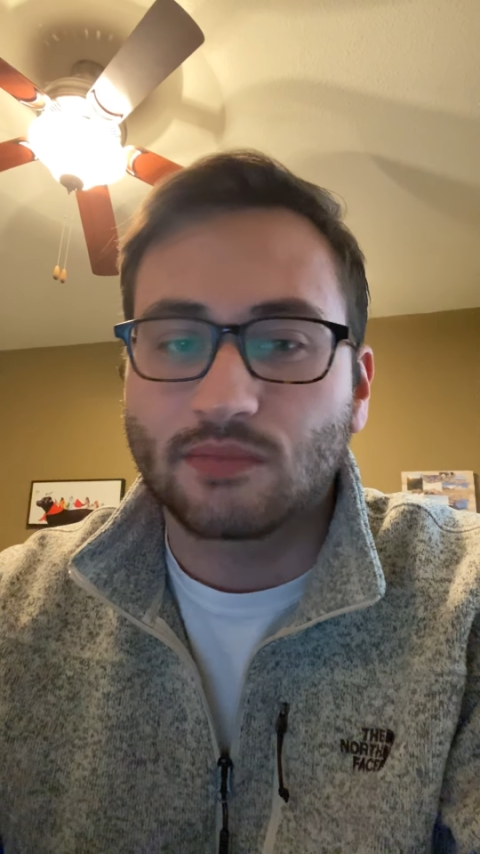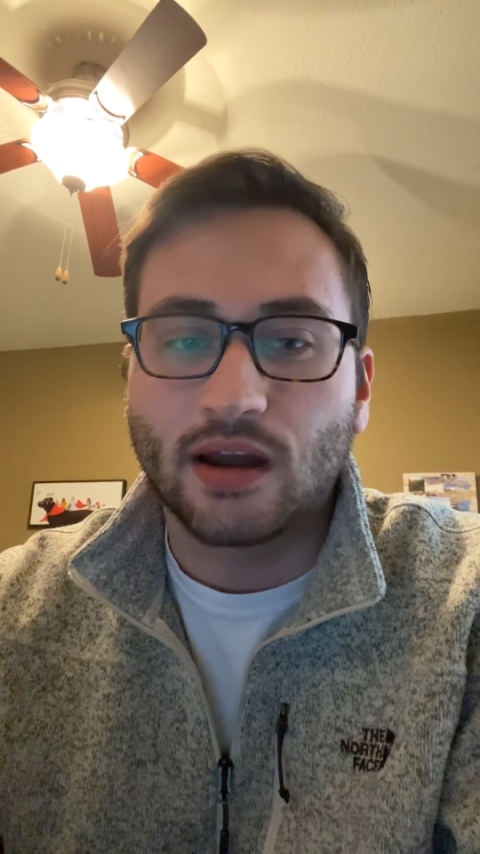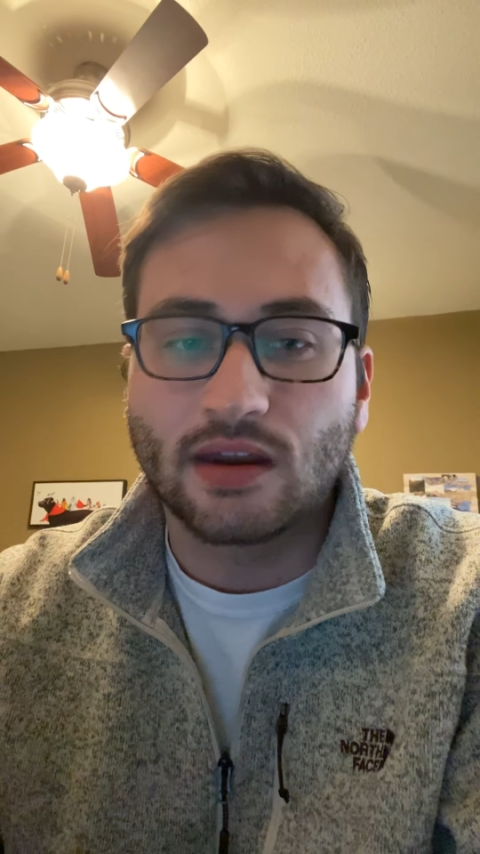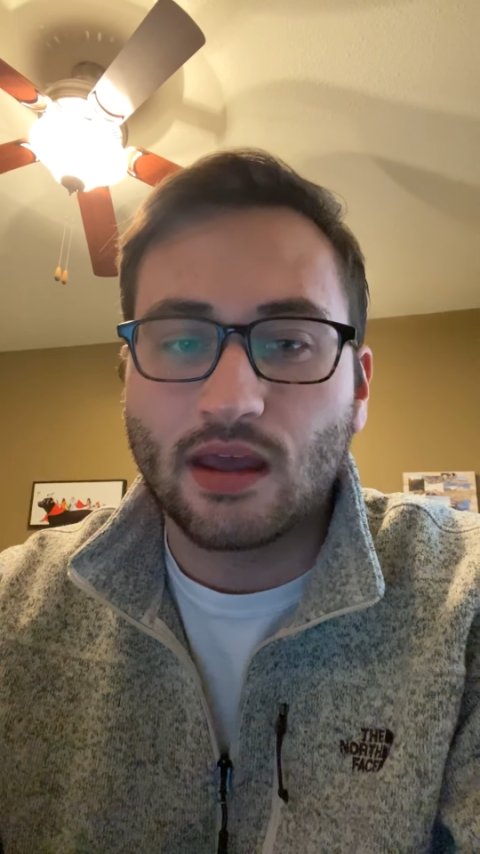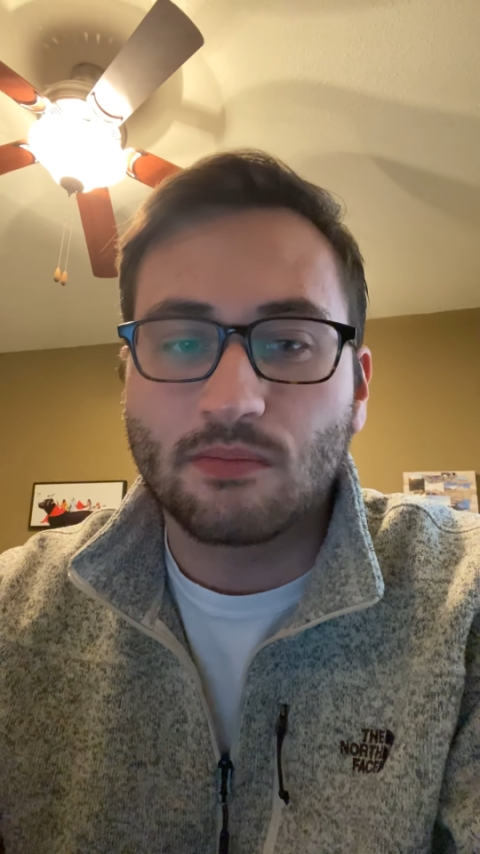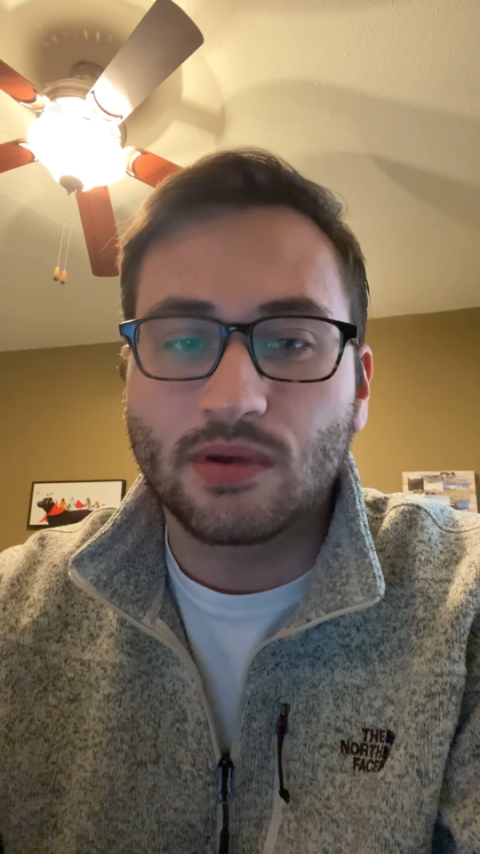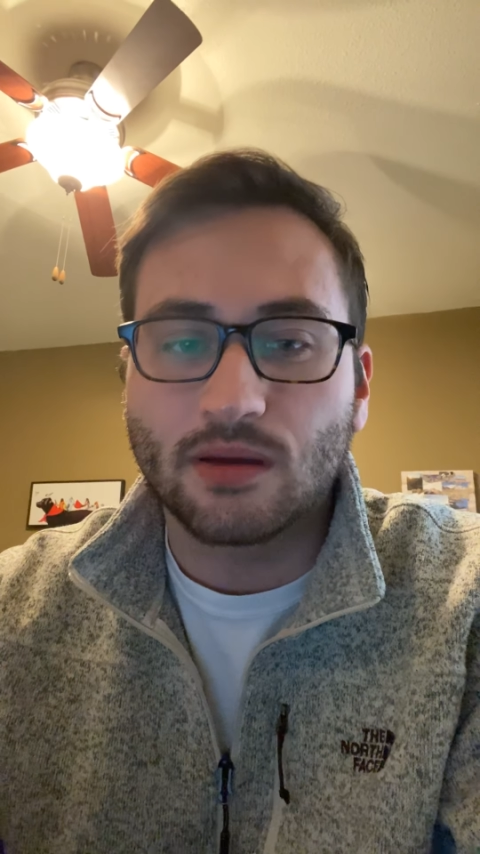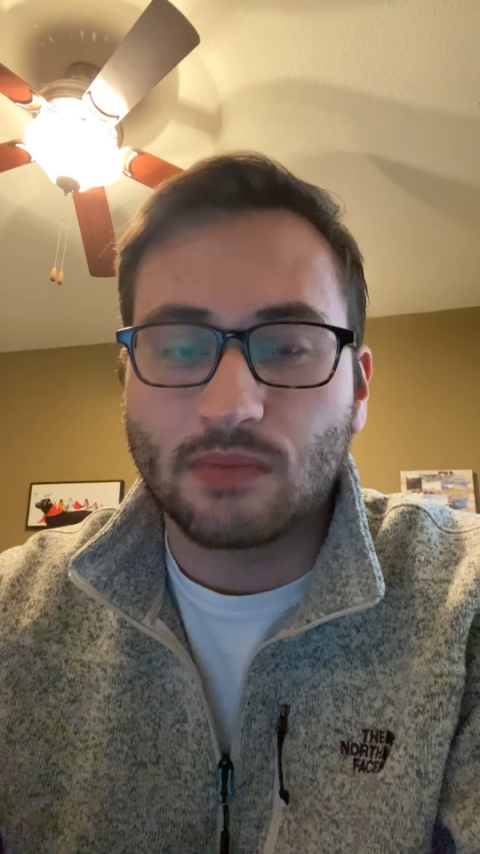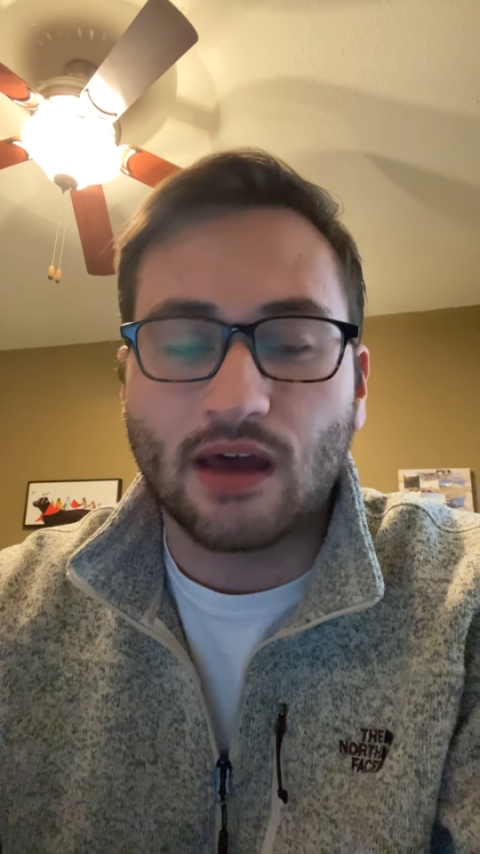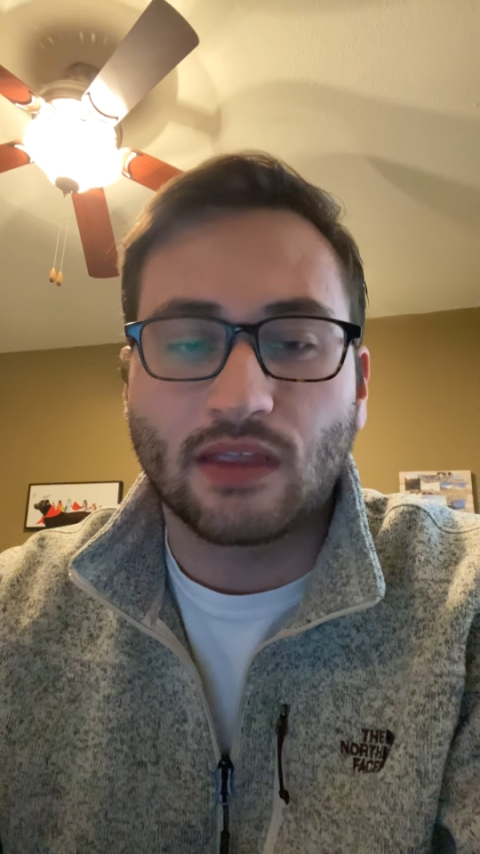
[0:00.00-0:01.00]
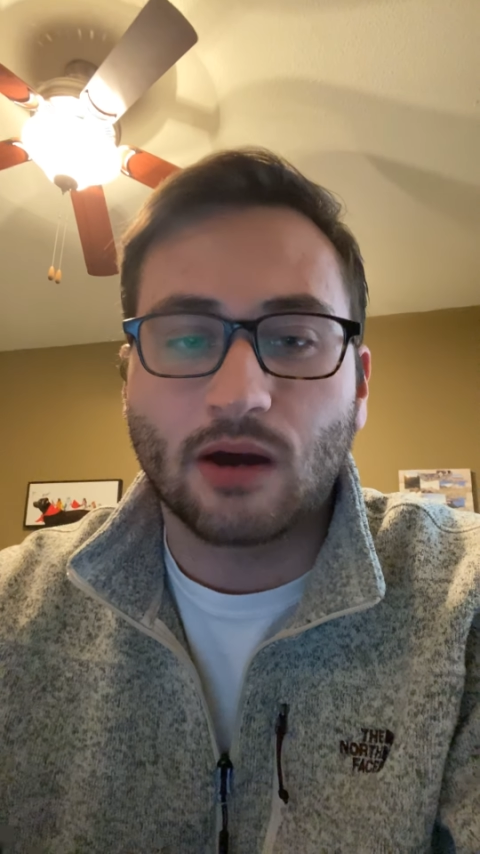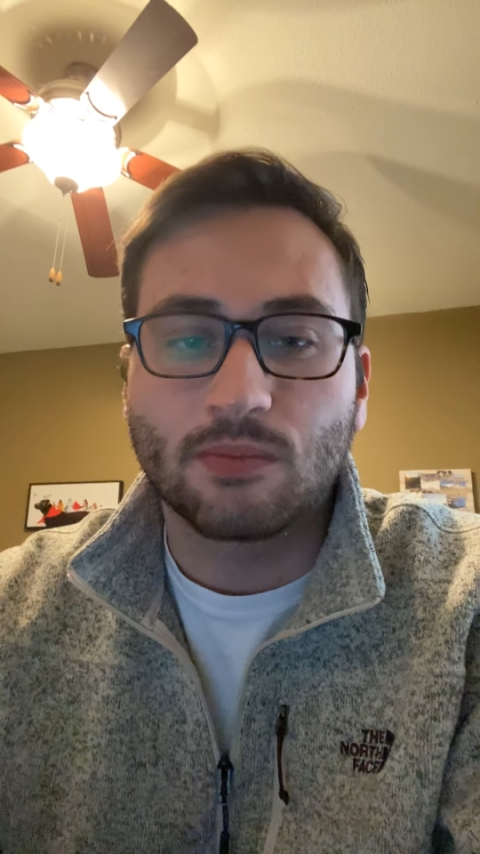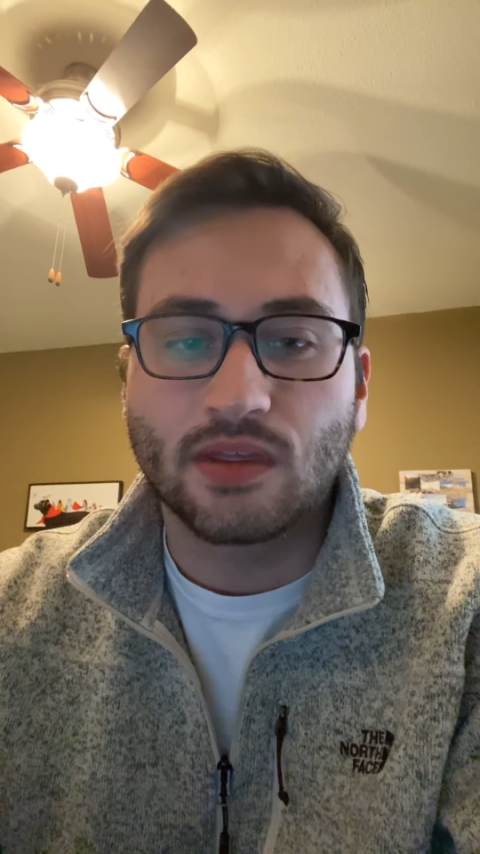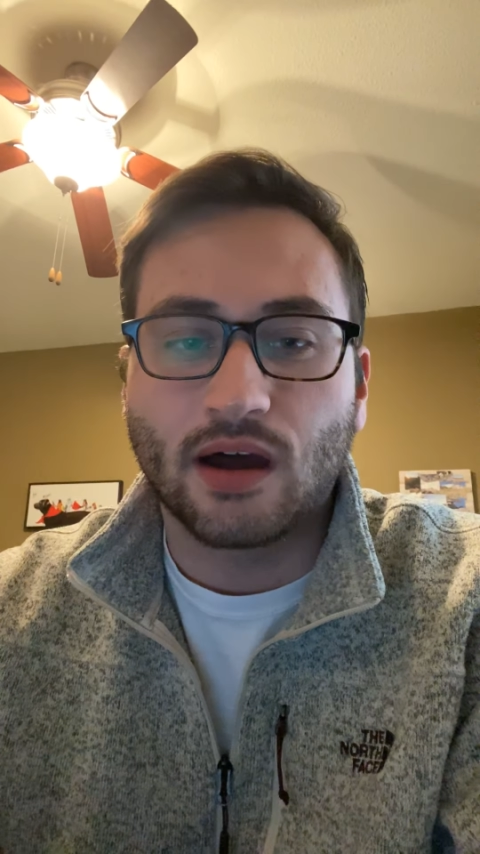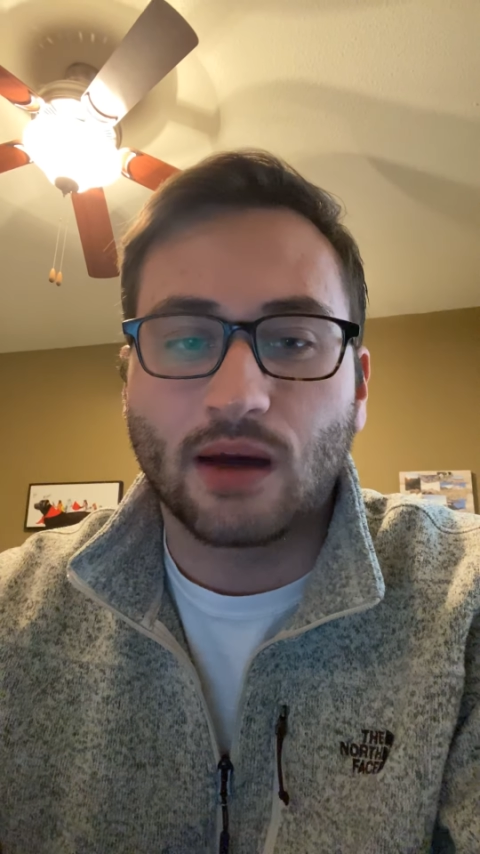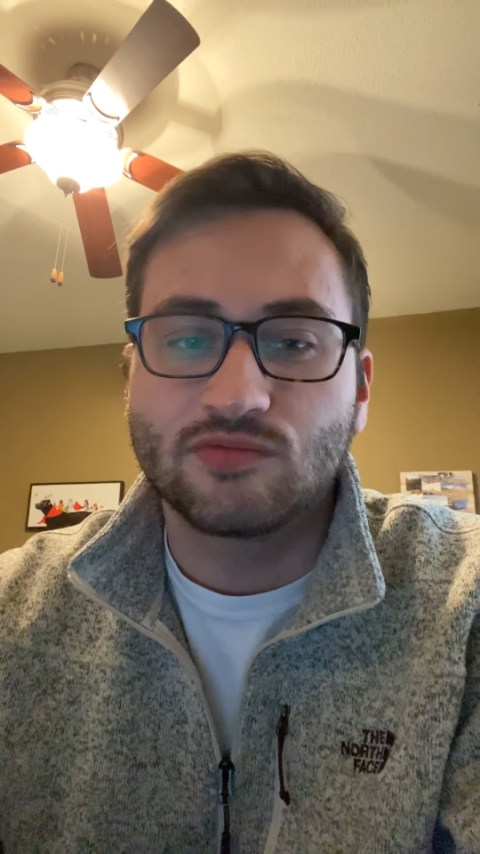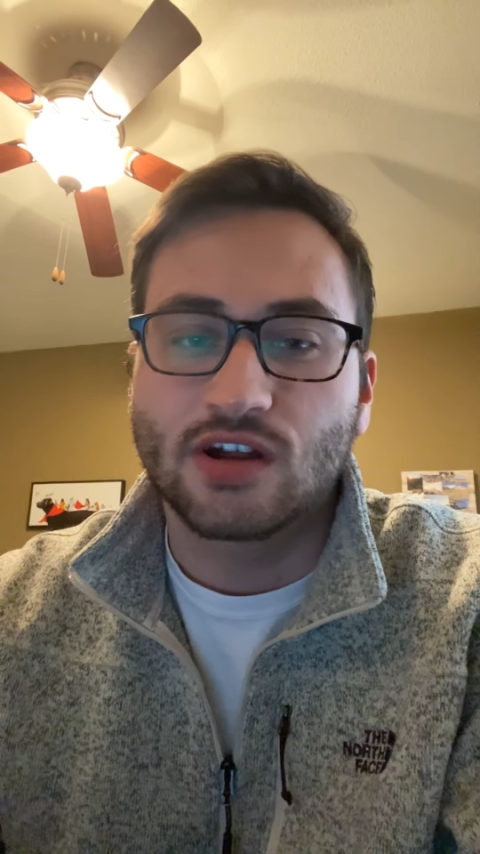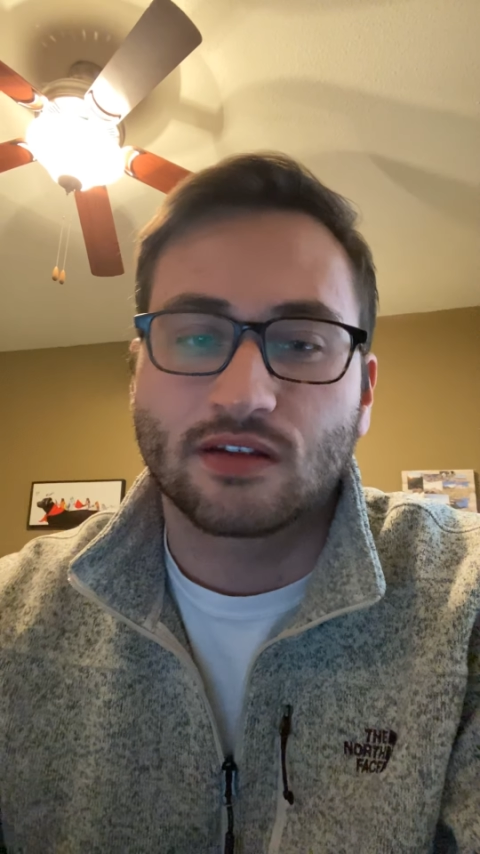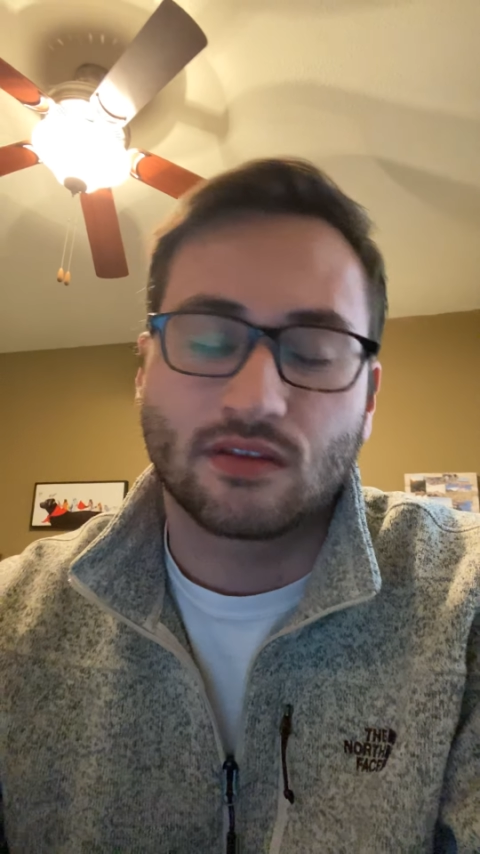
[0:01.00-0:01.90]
My name being Matt, that would be the object,